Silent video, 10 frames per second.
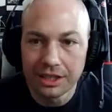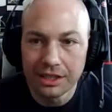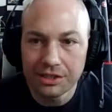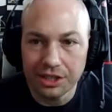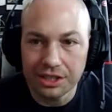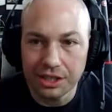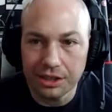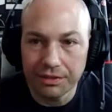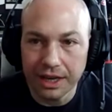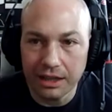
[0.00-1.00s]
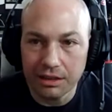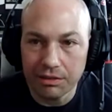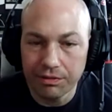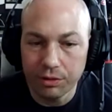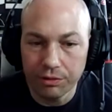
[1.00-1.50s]
So you can see you've got
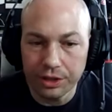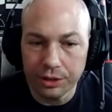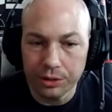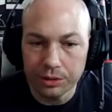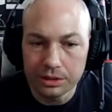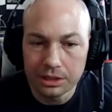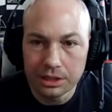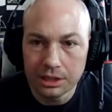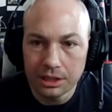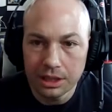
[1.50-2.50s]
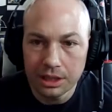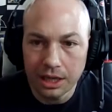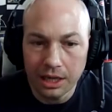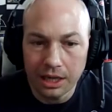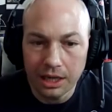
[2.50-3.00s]
full view,
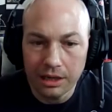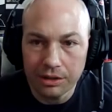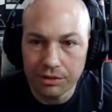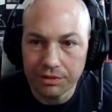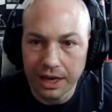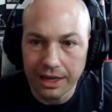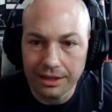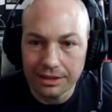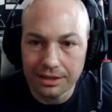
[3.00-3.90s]
you've got